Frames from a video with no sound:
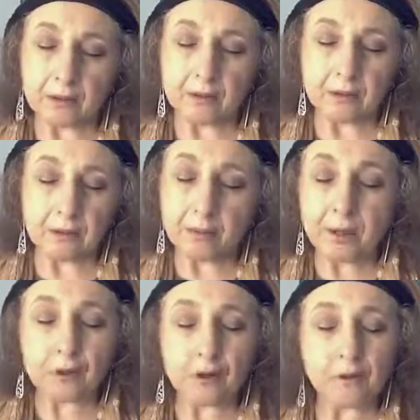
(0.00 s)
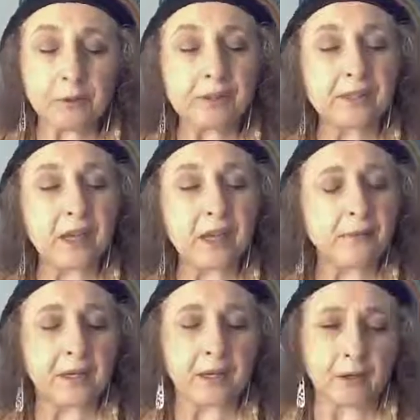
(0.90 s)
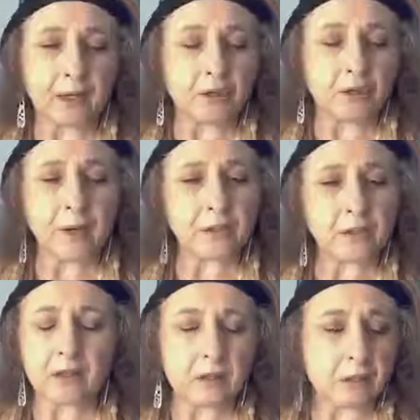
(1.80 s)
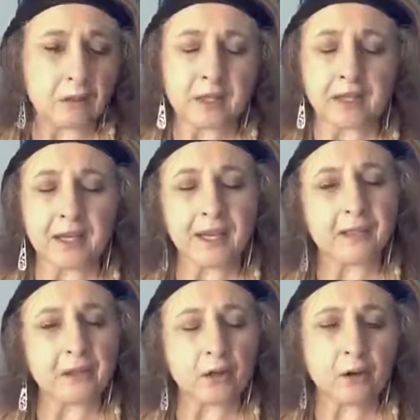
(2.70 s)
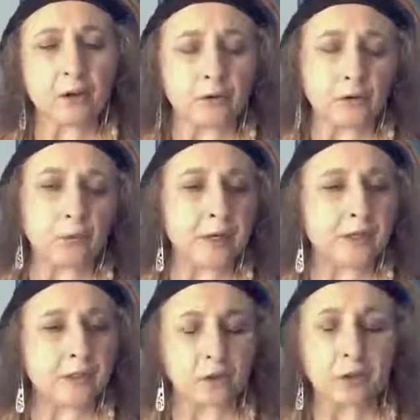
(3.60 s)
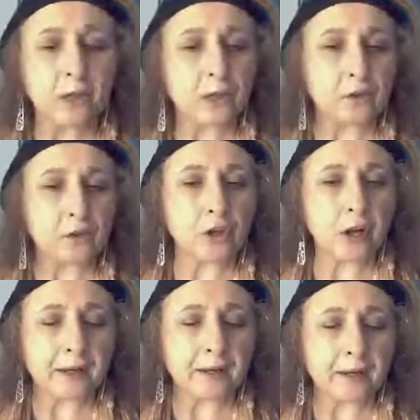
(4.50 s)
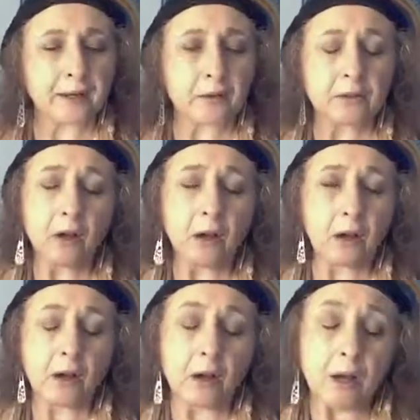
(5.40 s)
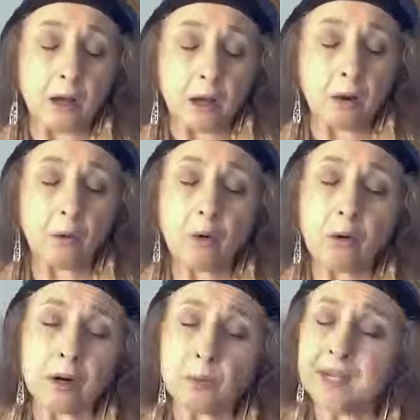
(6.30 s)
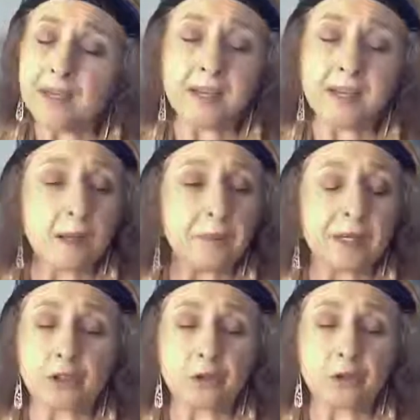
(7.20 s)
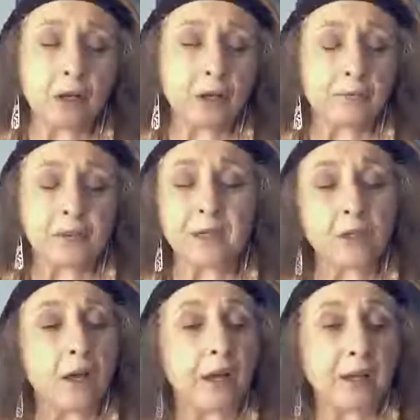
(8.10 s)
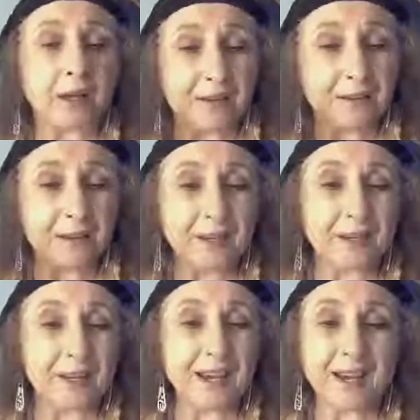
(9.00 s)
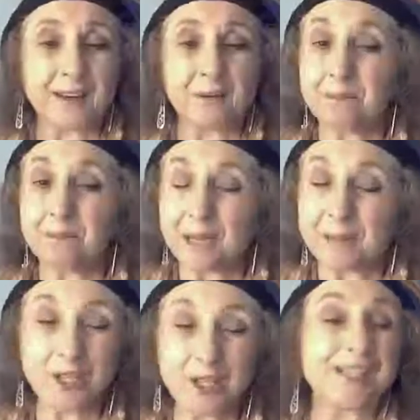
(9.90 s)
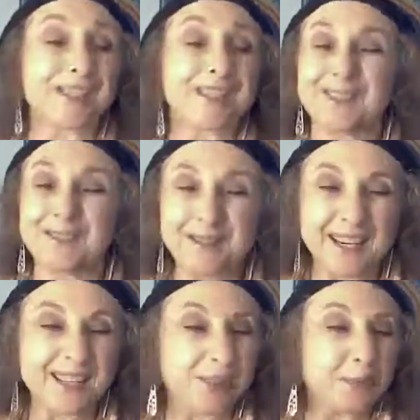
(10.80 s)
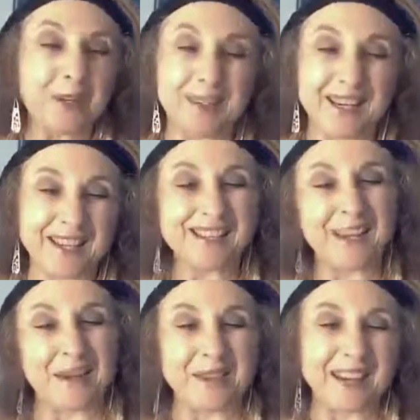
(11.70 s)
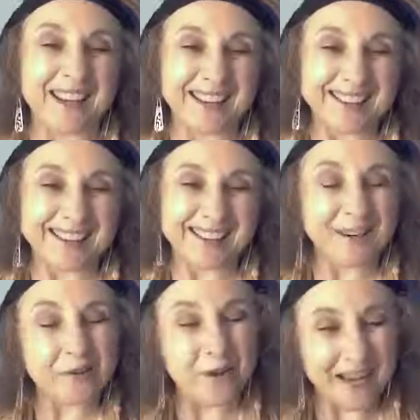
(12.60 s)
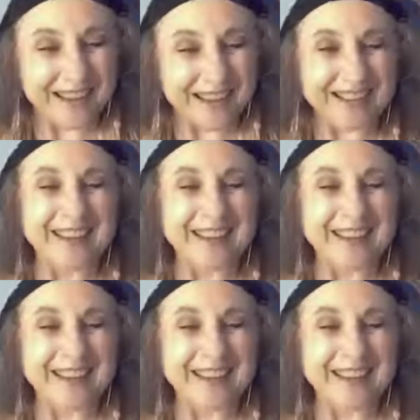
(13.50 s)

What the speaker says: the mother of Persephone, and she went to literally the ends of the earth to rescue her child. Or we can take a picture of the Madonna and baby Jesus. It's really the same thing, in a way.